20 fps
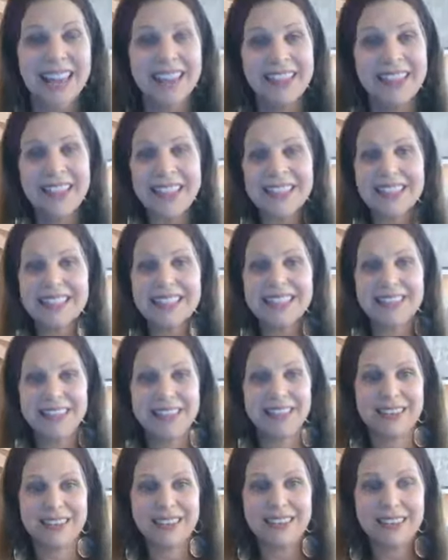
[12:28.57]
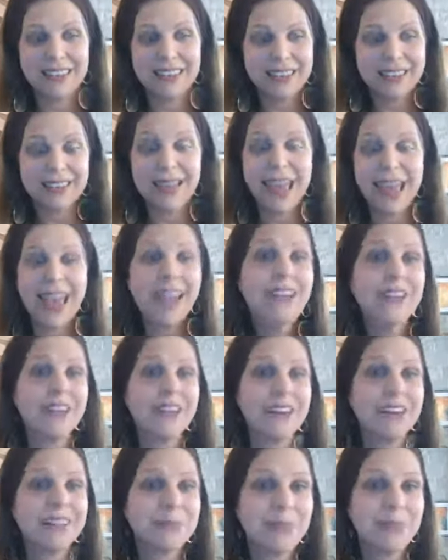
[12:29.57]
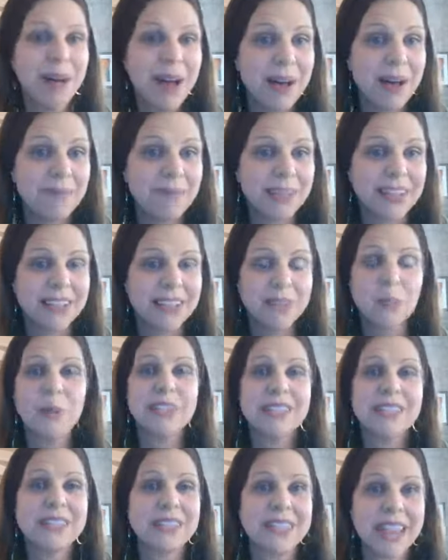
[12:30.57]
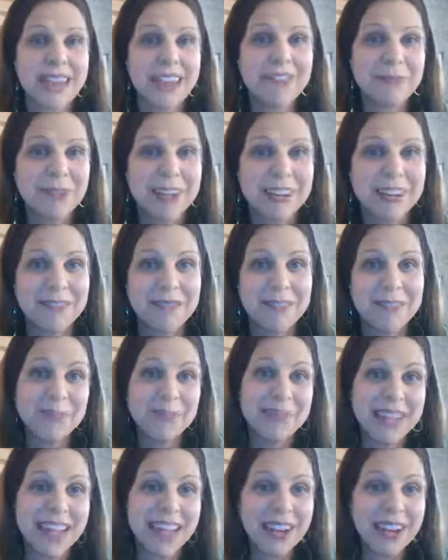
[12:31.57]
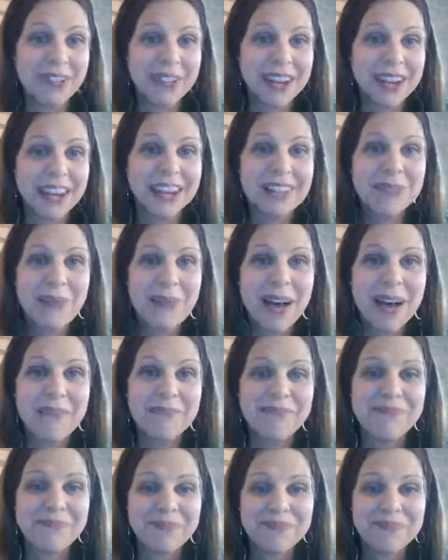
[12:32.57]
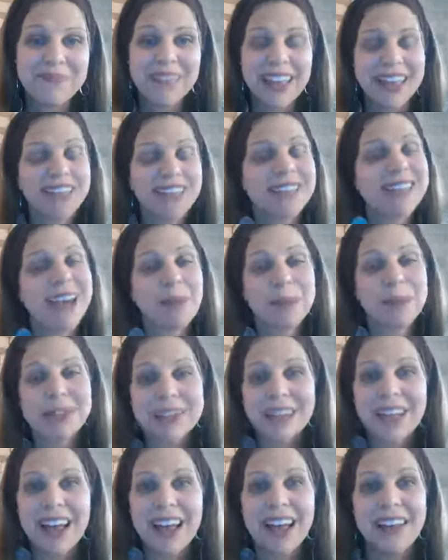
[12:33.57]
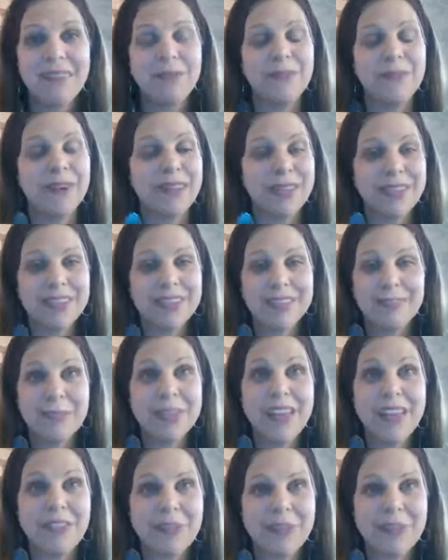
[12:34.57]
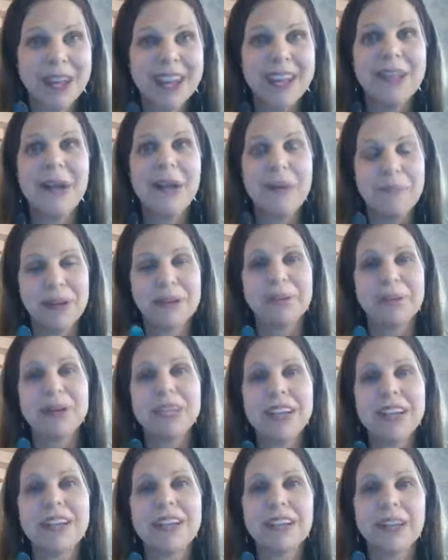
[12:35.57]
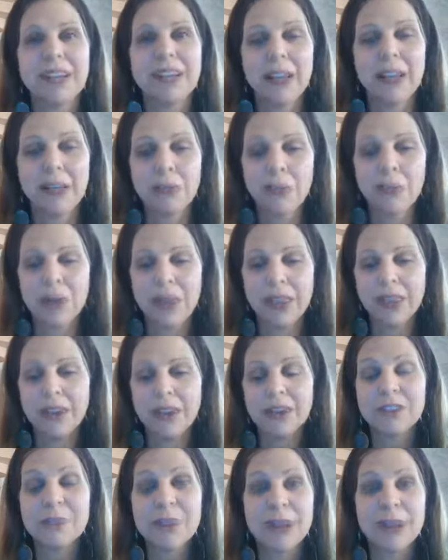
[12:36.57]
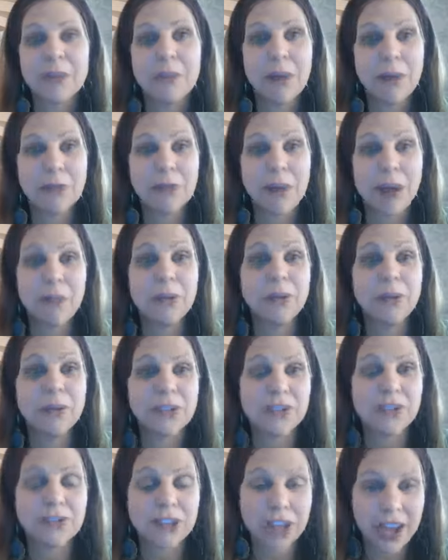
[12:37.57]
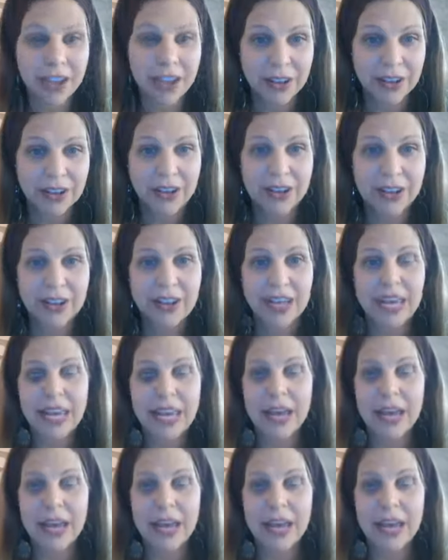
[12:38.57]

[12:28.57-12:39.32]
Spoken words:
this anger at his mom because it wasn't safe for him to be angry at his mom. This happens a lot with everybody, but particularly when there's been an abusive childhood